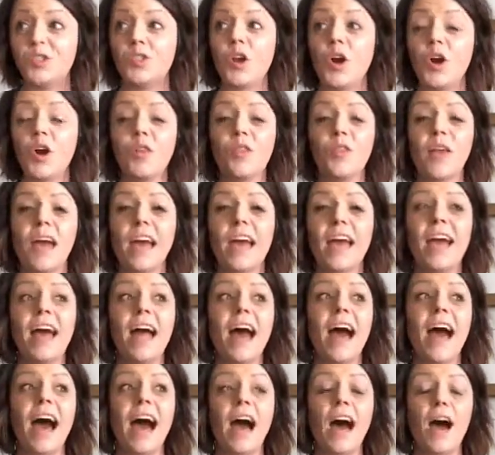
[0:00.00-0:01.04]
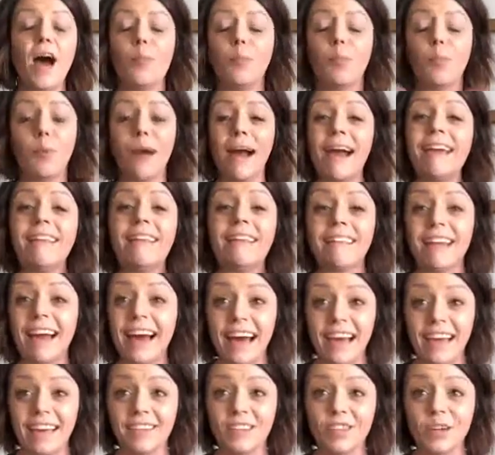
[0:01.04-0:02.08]
Are they a bright
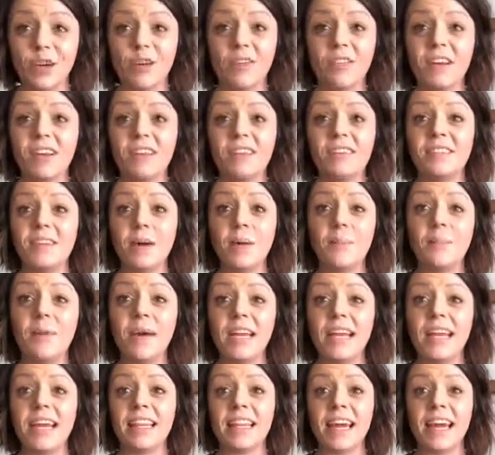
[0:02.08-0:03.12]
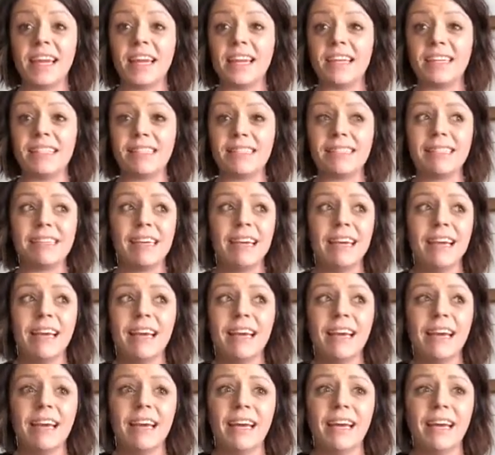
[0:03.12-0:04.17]
light? Are they somebody that is
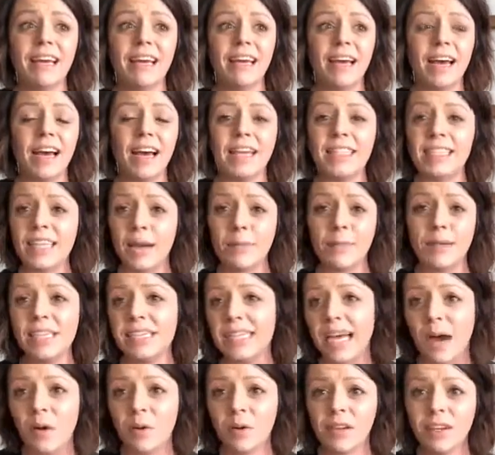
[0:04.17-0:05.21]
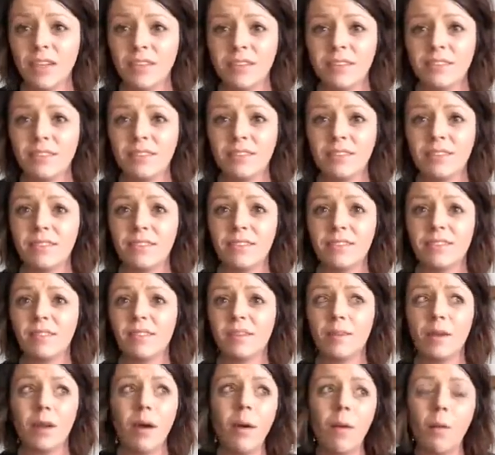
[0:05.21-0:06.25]
a Debbie Downer?
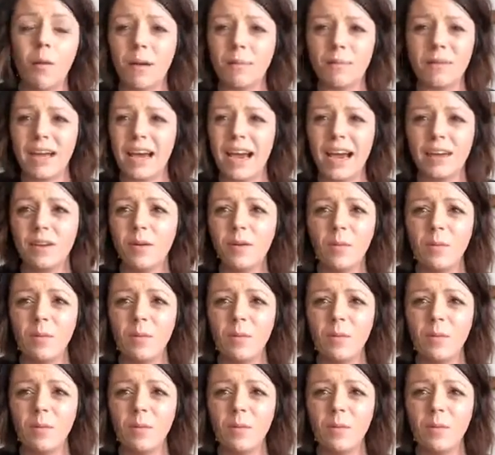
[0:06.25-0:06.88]
No, I'm not.